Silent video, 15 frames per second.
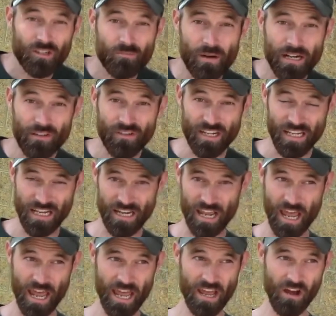might even
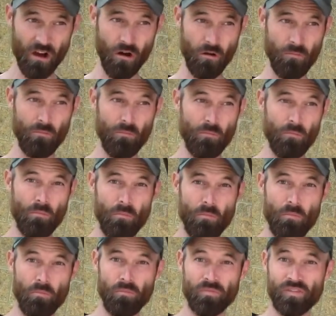inhale
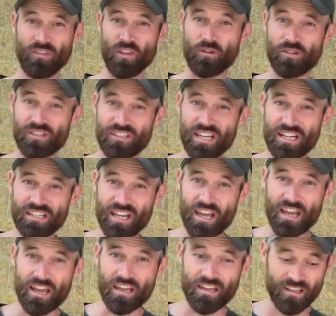those
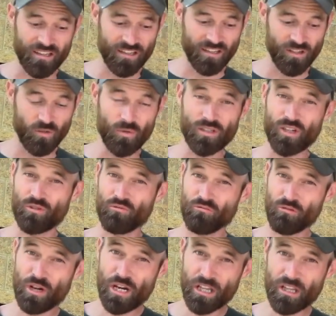setae, which is
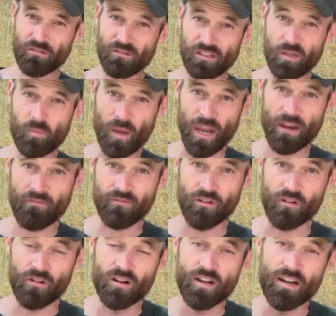really, really
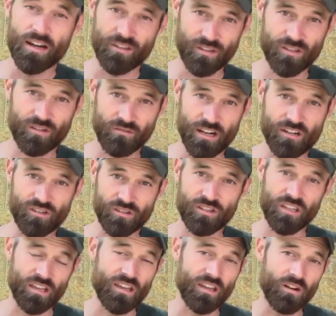painful, and the tarantula
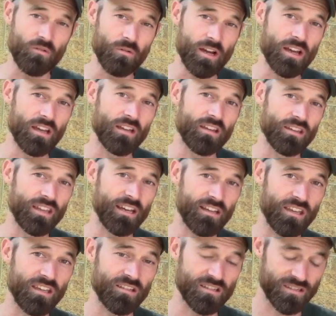can get away in that
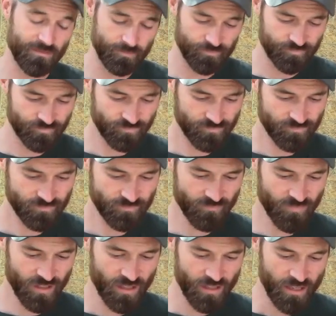case.
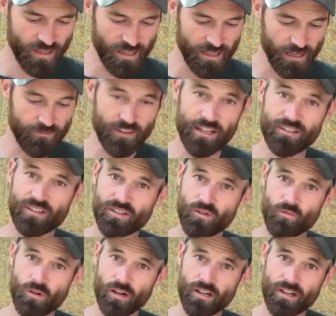If that
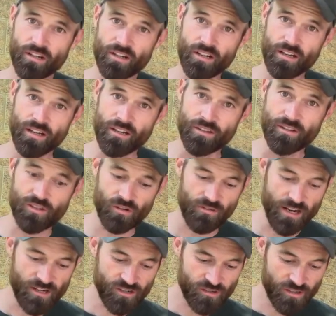doesn't work, the
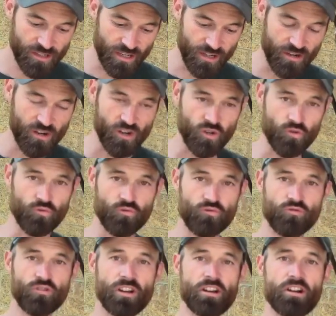tarantula can
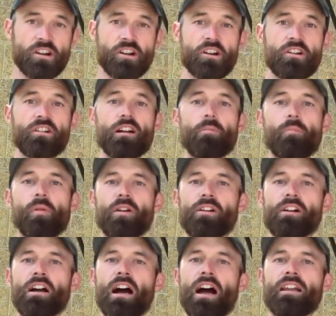rear up on
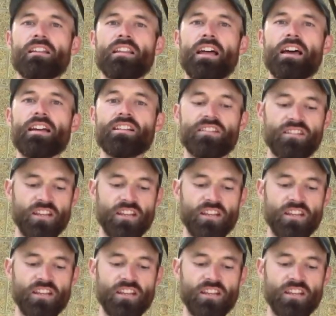her hind legs